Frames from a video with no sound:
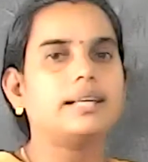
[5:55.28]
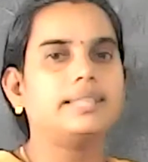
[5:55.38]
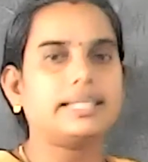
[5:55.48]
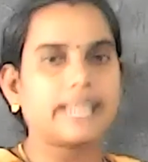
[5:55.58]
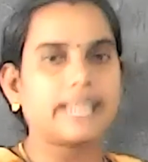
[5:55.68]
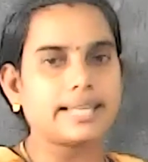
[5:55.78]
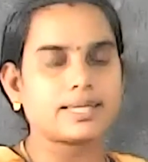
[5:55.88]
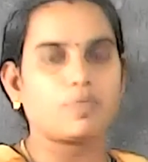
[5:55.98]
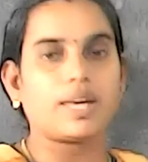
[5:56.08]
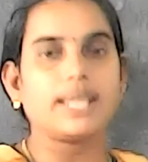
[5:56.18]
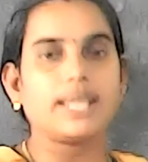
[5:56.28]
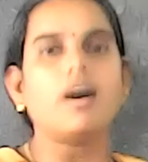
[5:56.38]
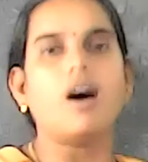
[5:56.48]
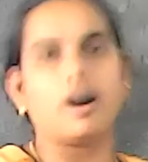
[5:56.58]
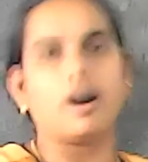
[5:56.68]
that gets very
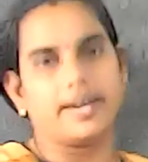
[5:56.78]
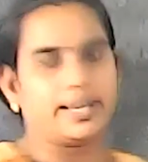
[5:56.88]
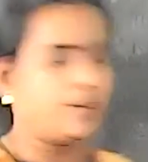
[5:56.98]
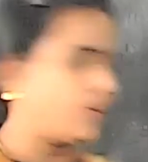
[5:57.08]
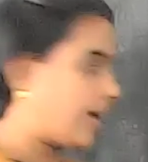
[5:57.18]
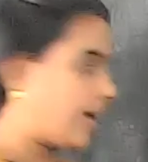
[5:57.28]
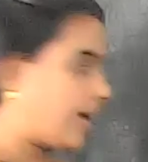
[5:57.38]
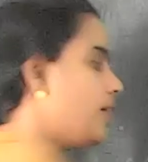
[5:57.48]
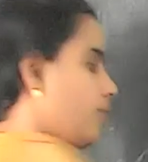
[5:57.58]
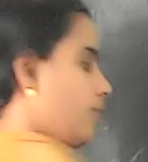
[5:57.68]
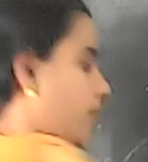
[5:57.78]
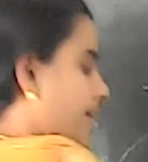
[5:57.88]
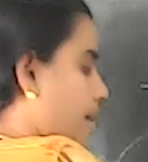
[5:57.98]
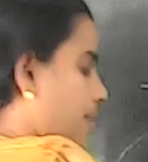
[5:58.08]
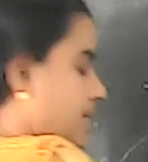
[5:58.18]
hardened. Okay. What
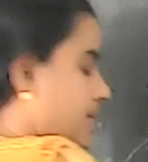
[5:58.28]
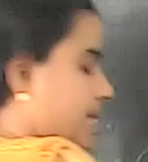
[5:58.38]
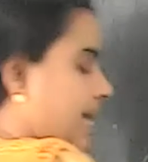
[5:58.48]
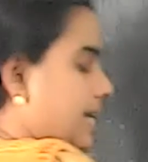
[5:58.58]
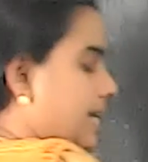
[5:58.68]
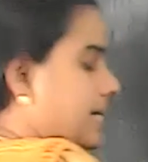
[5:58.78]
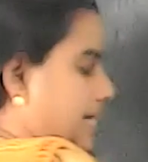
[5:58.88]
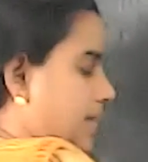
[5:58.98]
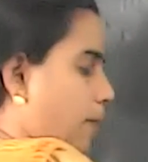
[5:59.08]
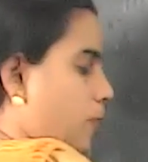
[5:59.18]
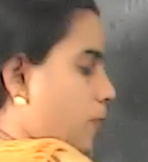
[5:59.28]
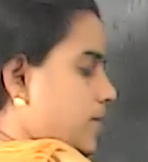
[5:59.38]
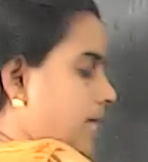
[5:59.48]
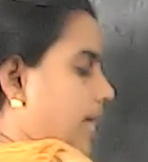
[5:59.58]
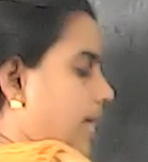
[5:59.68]
happens here? Suppose
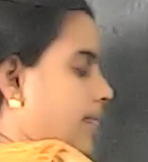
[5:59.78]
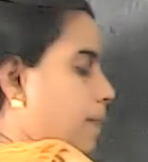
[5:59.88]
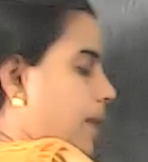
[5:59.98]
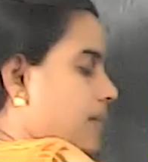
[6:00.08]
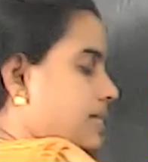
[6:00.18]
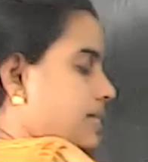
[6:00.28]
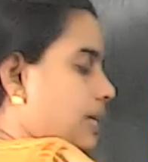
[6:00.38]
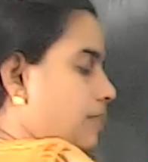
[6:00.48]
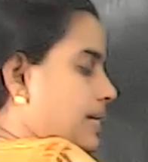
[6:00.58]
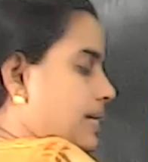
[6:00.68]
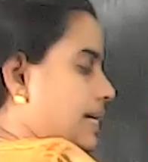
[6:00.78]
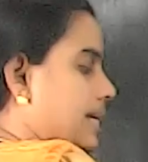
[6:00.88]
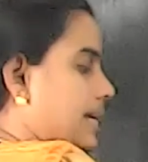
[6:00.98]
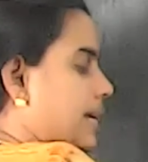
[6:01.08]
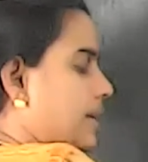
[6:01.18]
the plastic
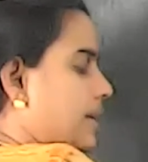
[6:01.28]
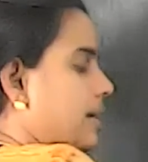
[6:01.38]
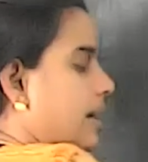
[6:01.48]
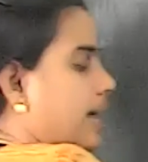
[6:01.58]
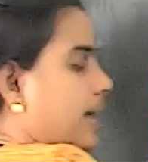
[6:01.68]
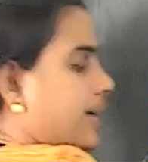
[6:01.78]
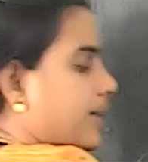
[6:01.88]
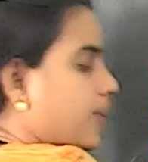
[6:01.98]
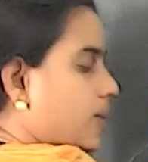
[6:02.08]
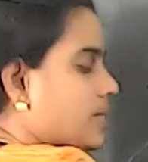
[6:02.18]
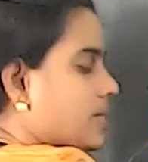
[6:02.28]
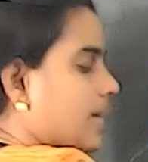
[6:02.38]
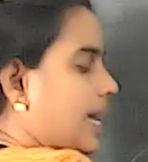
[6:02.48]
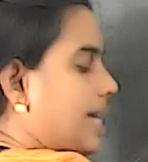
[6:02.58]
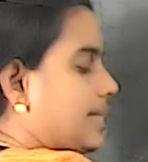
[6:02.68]
material undergoes
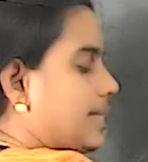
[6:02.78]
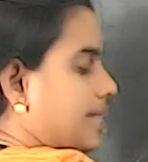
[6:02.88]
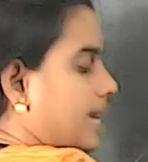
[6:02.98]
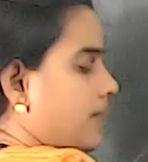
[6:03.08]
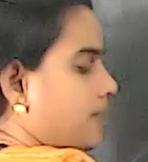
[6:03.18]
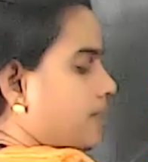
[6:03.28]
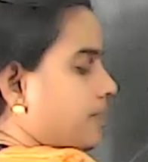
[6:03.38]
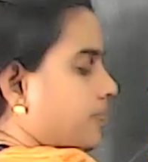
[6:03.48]
heating,